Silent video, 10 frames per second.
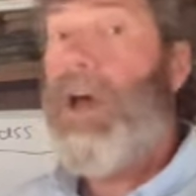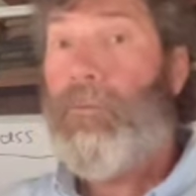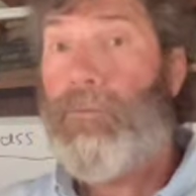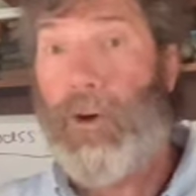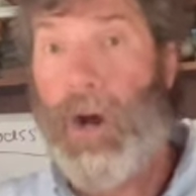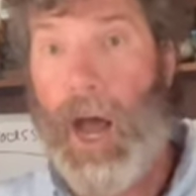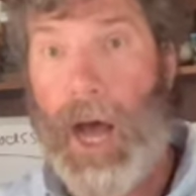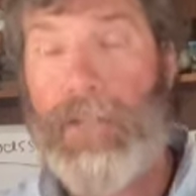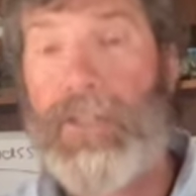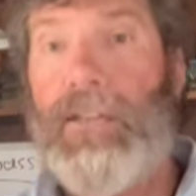For
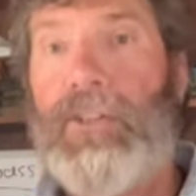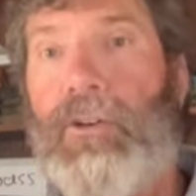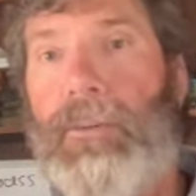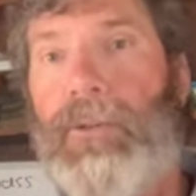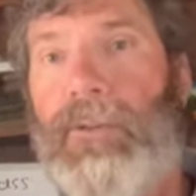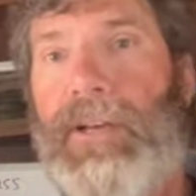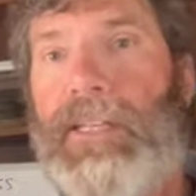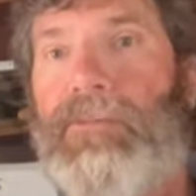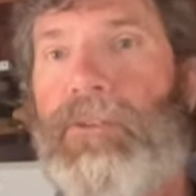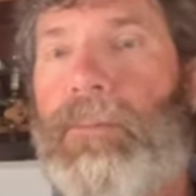us as a criminal
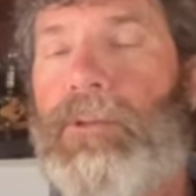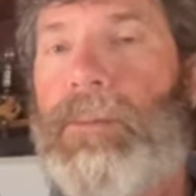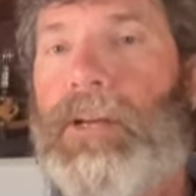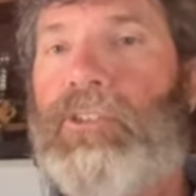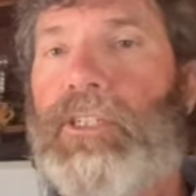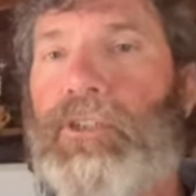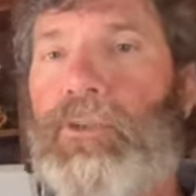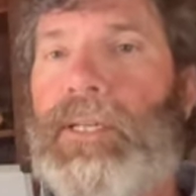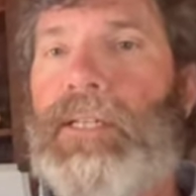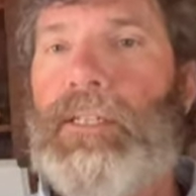defense firm, especially
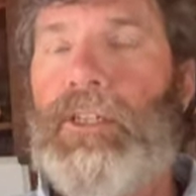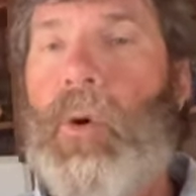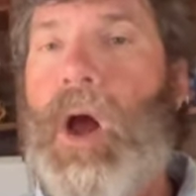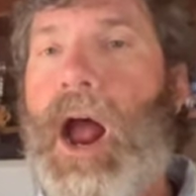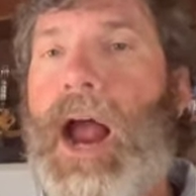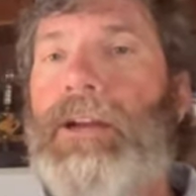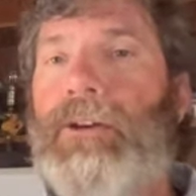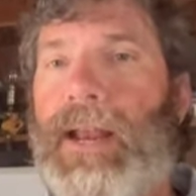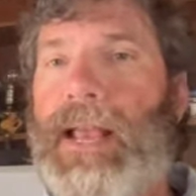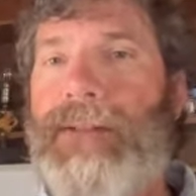doing,
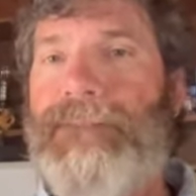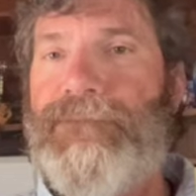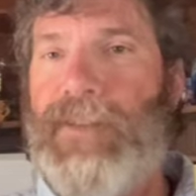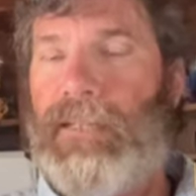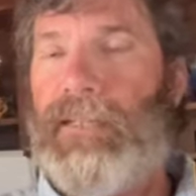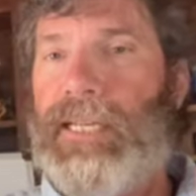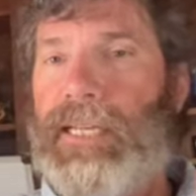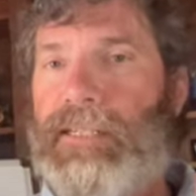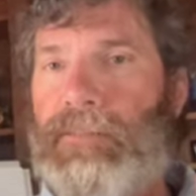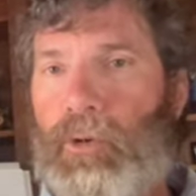higher end
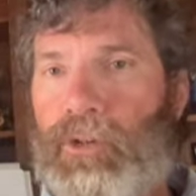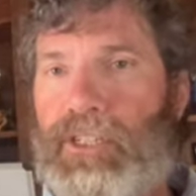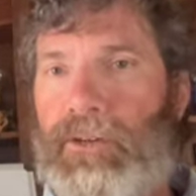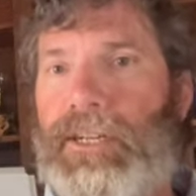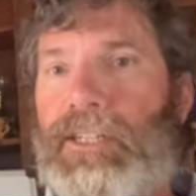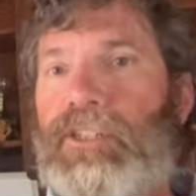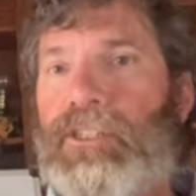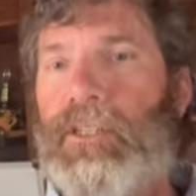felonies, more serious